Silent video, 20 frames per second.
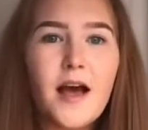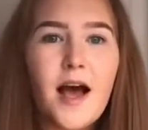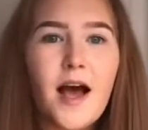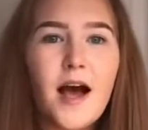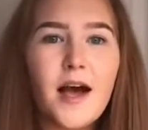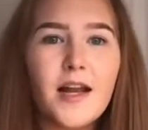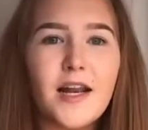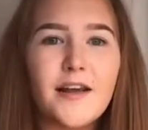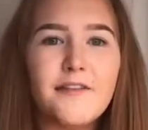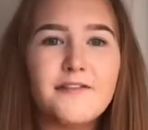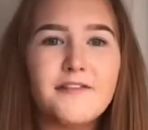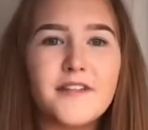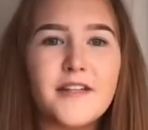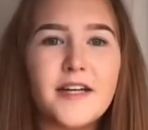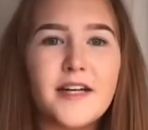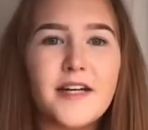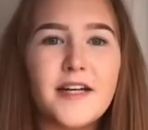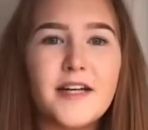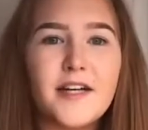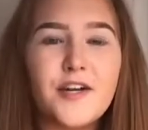I left
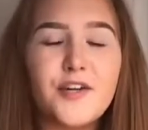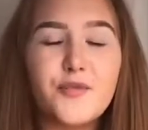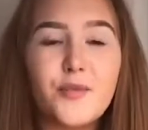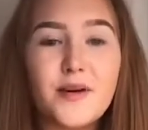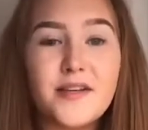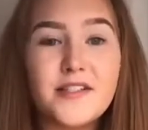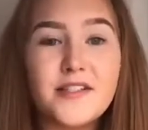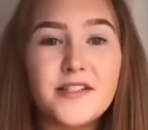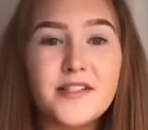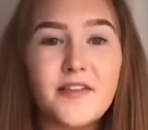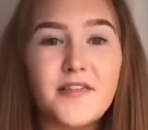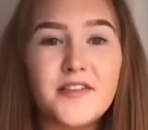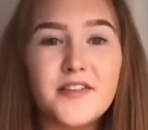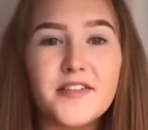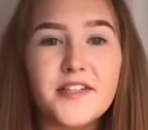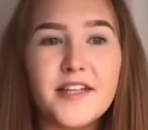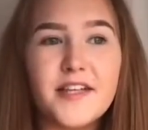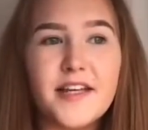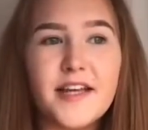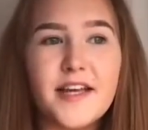in
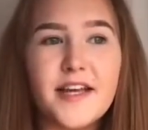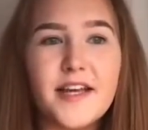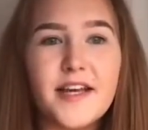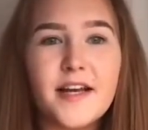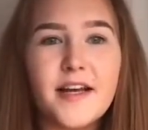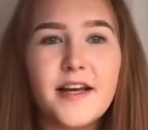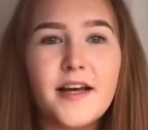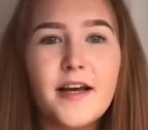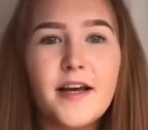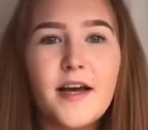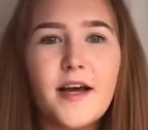2017